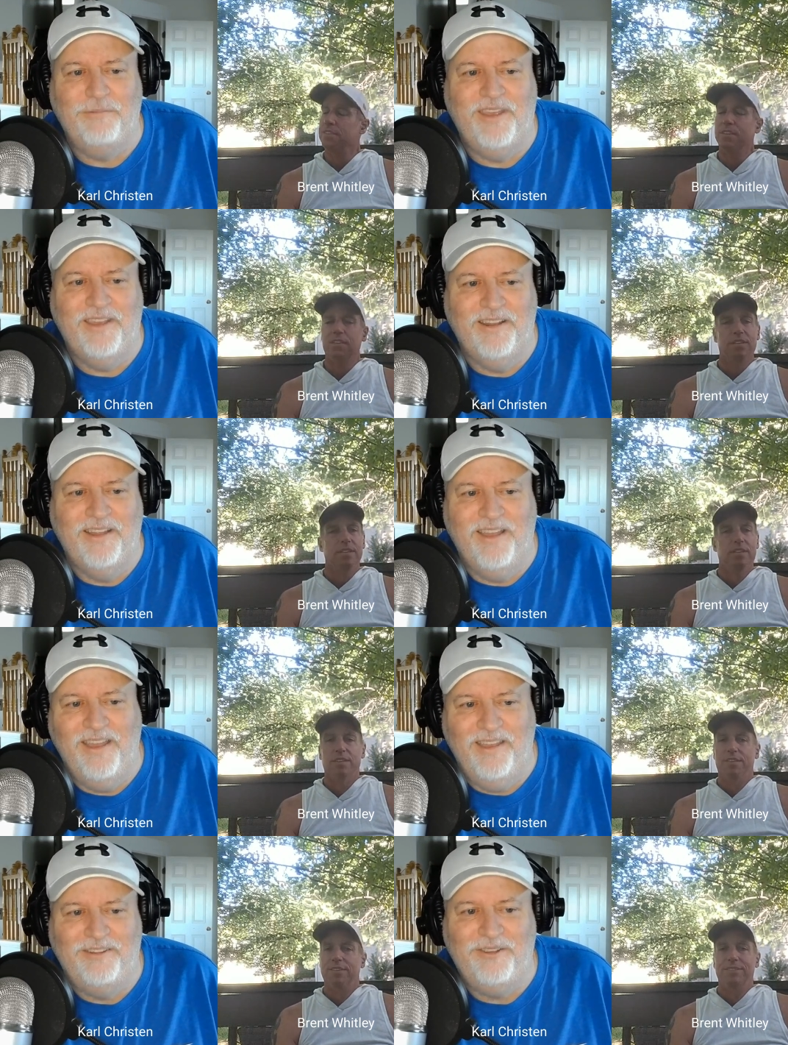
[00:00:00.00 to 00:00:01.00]
Speaker 1: me in the
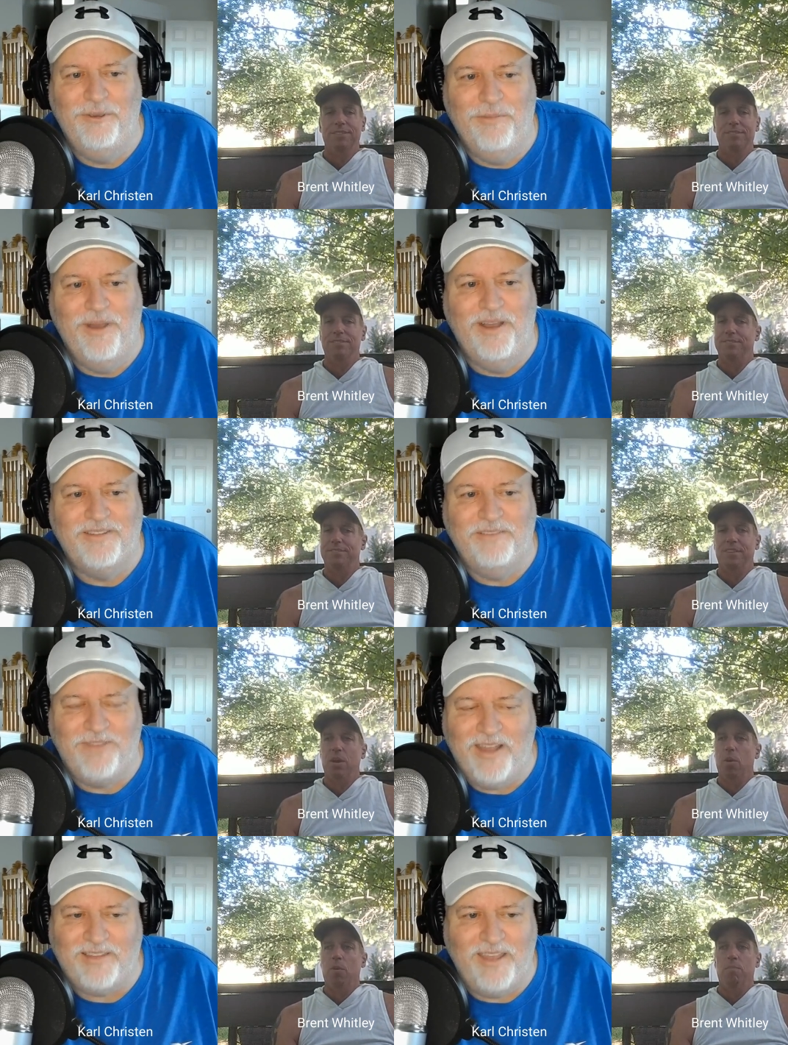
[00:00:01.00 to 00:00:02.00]
in two months. In
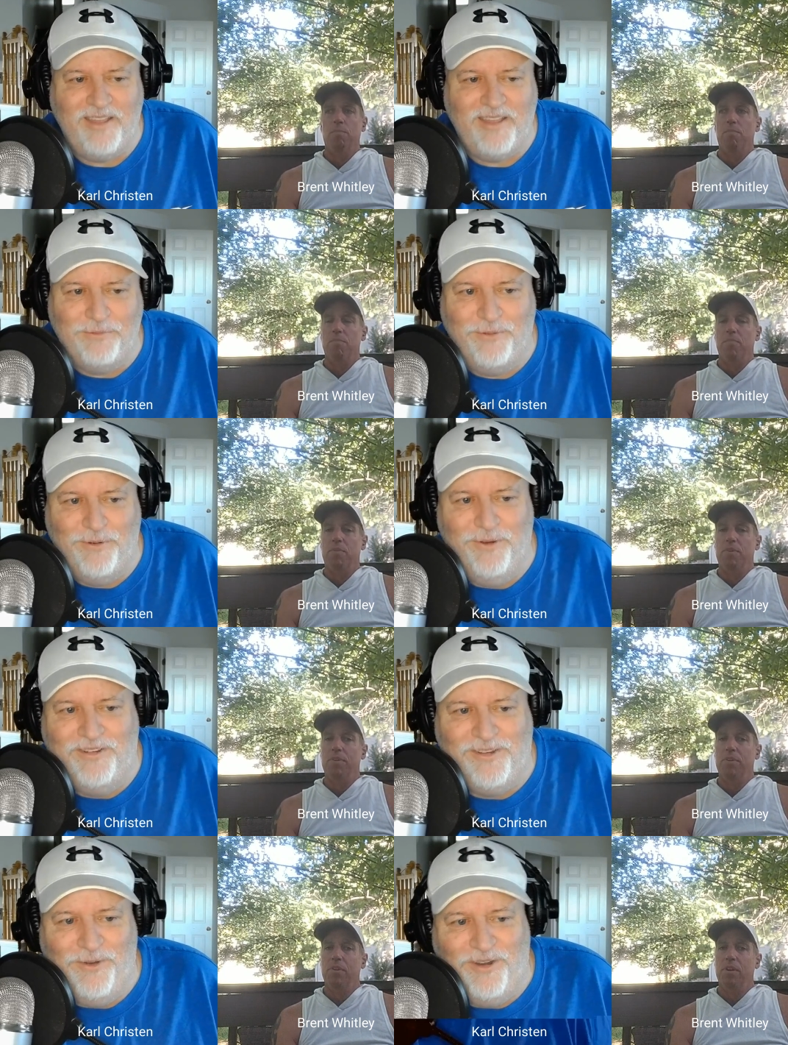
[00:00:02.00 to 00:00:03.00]
fact, I look
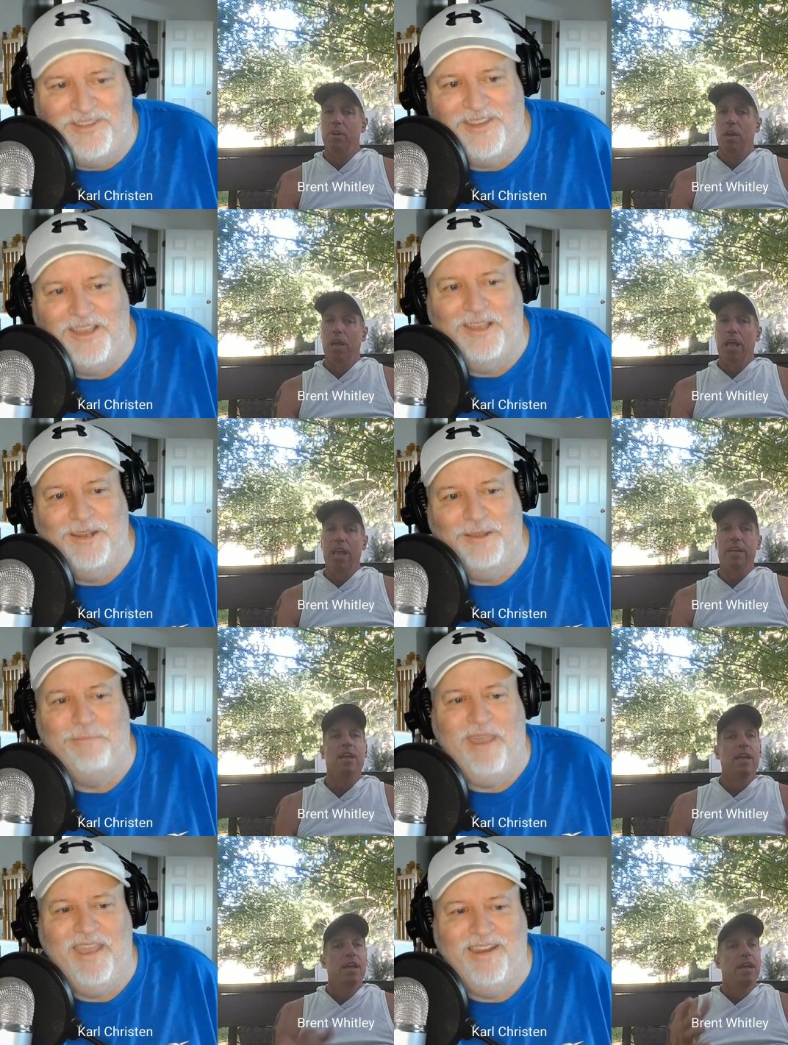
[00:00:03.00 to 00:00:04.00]
forward to our second
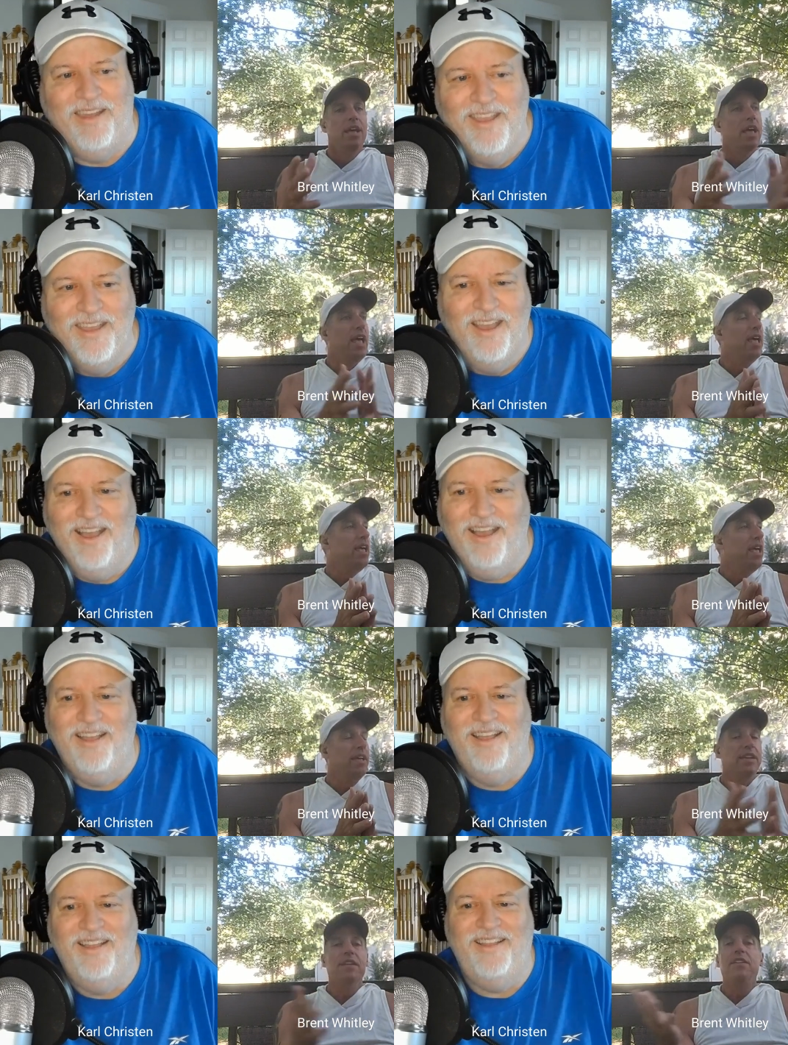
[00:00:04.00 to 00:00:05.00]
debate.
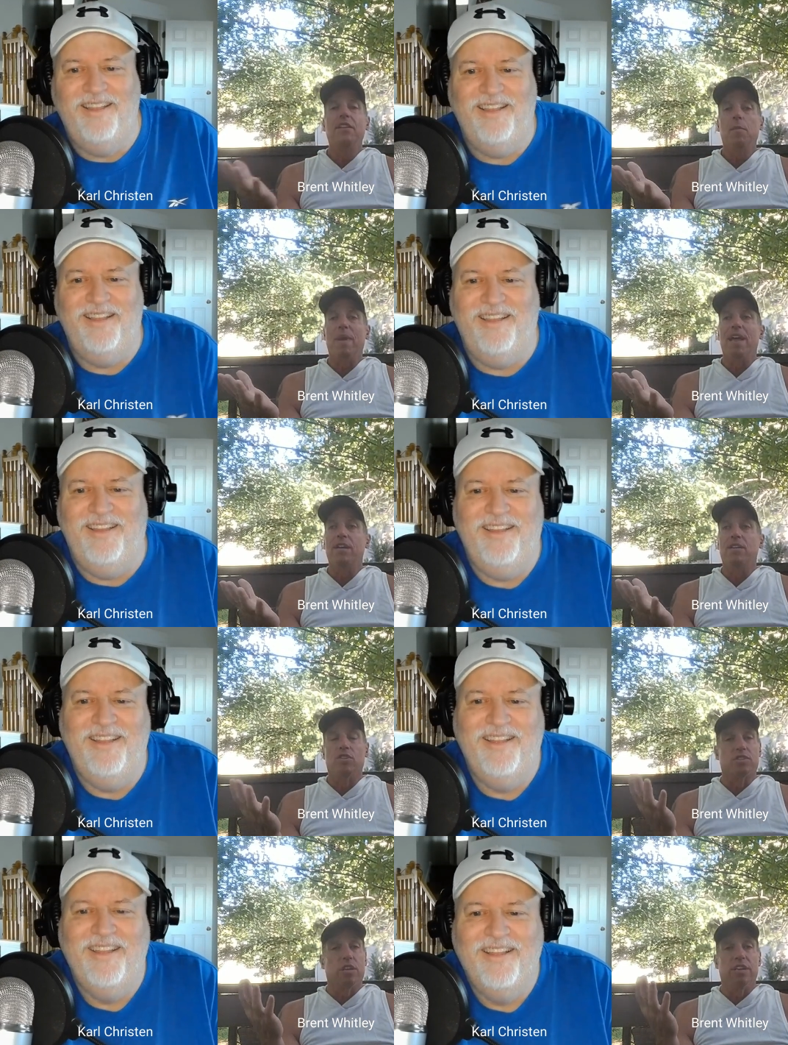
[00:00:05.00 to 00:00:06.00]
Speaker 2: And, and in the
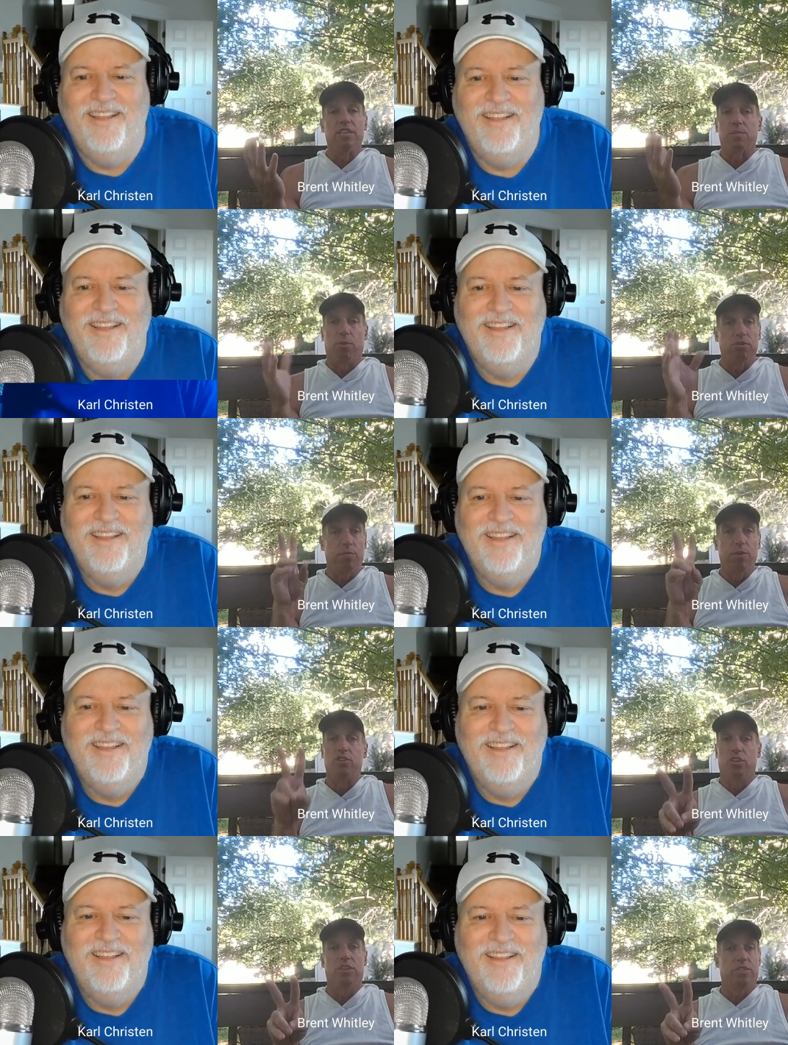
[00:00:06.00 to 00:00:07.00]
debate, there's it's
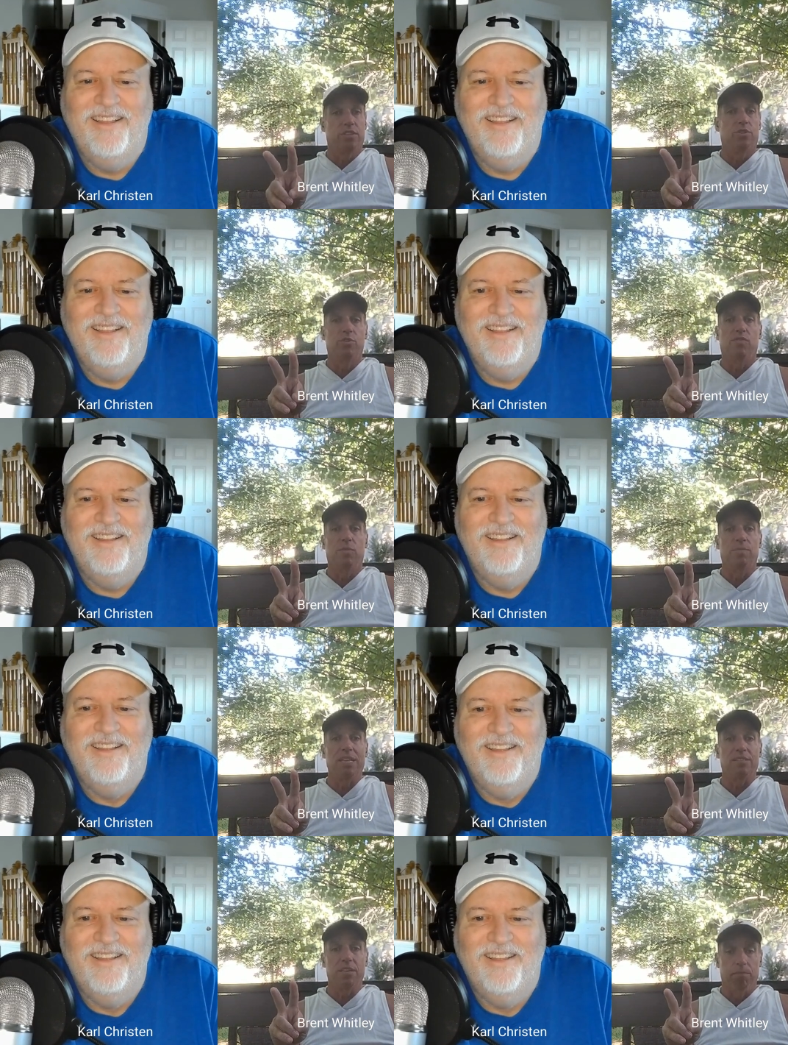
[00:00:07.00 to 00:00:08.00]
supposed to be just the
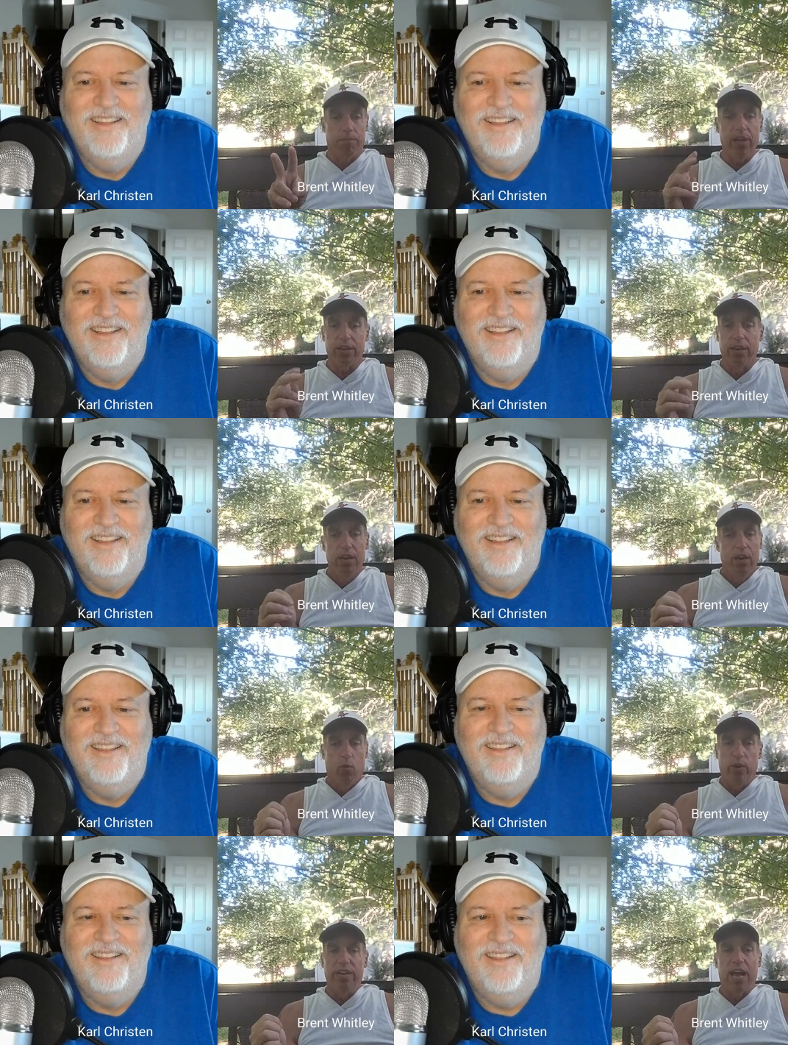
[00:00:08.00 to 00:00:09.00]
two of them. That's it.
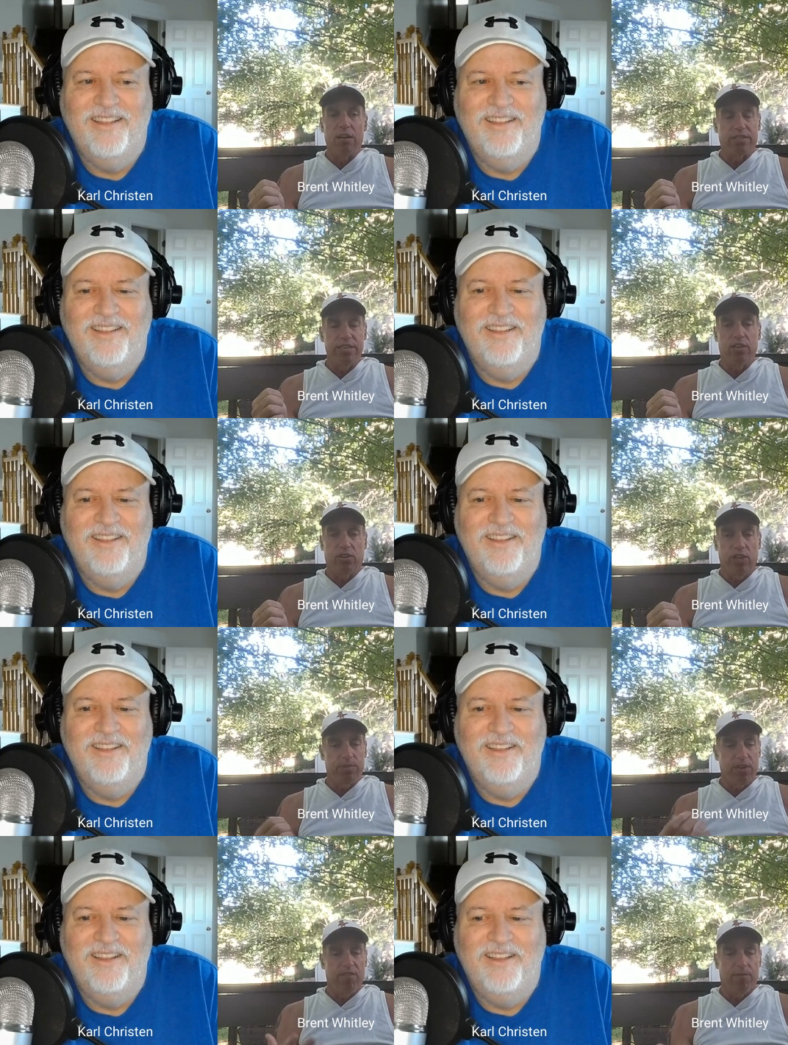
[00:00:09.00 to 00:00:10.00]
But we now
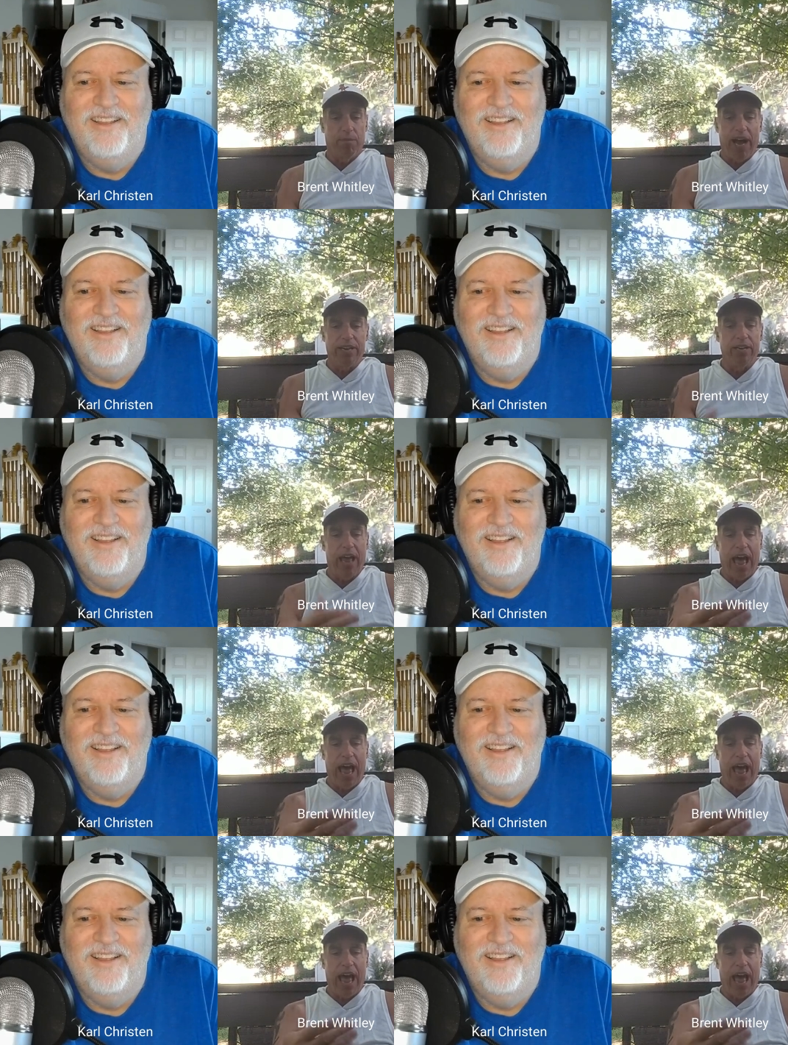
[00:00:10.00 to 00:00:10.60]
see clips of